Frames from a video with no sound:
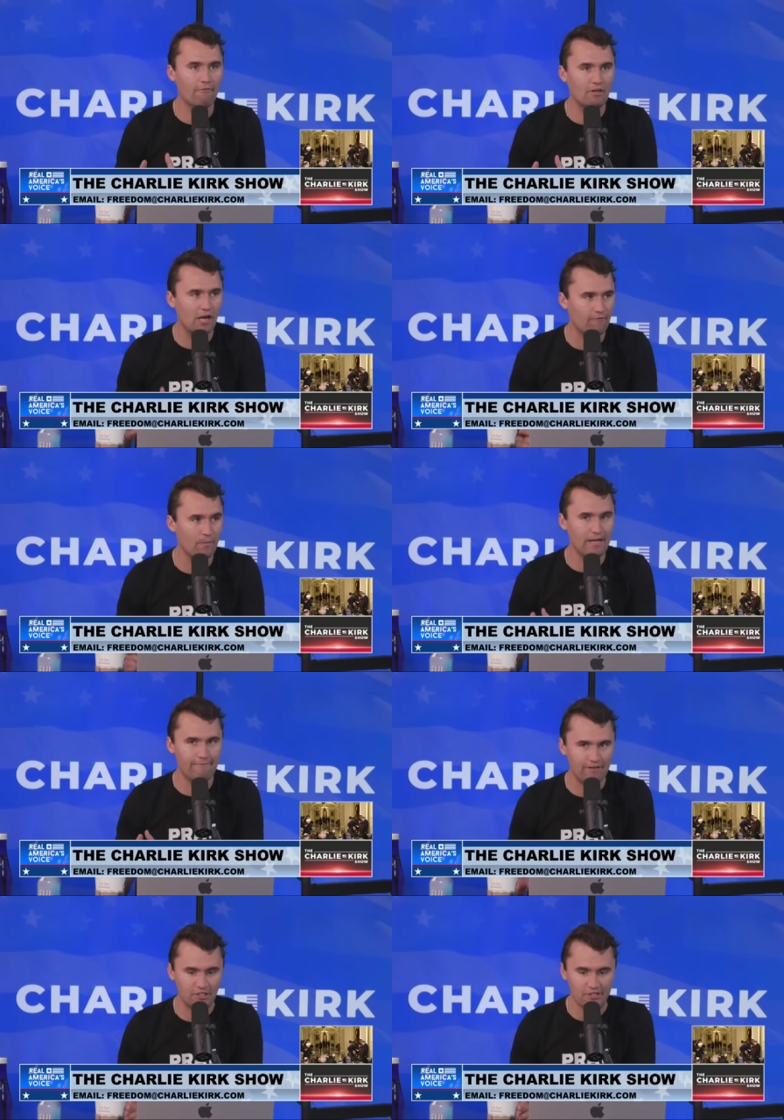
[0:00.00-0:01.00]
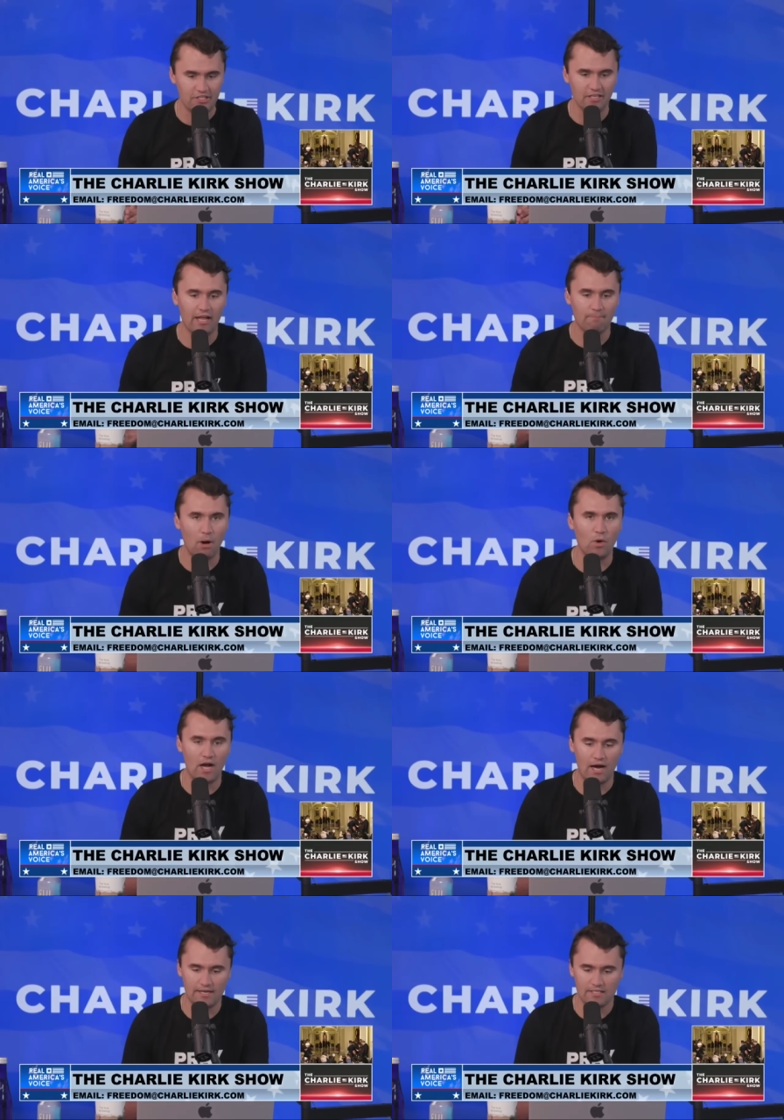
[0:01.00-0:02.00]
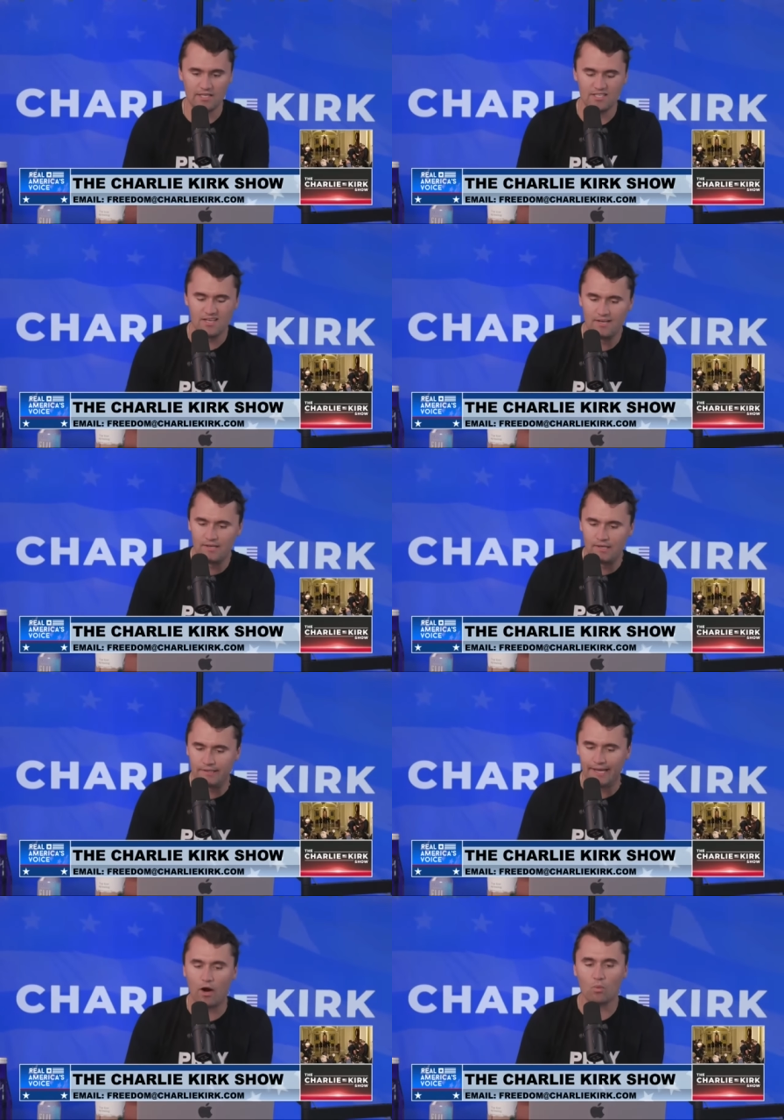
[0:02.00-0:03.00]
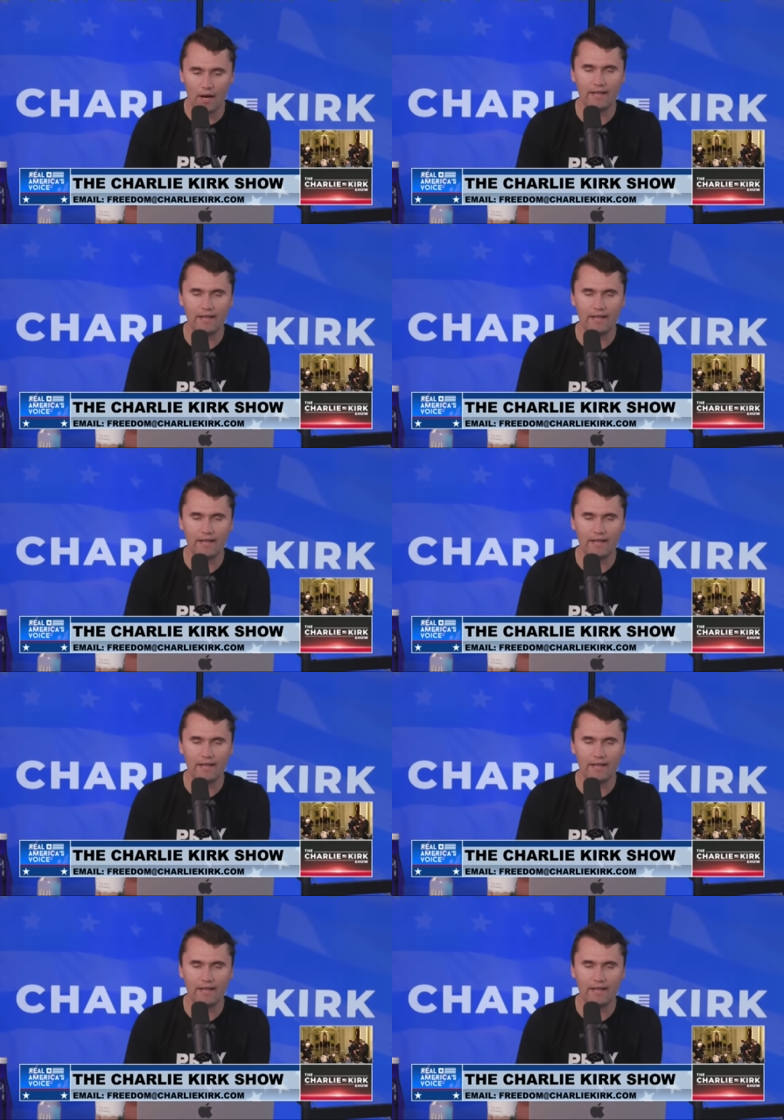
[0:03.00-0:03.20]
of Government Efficiency like Pocahontas is, they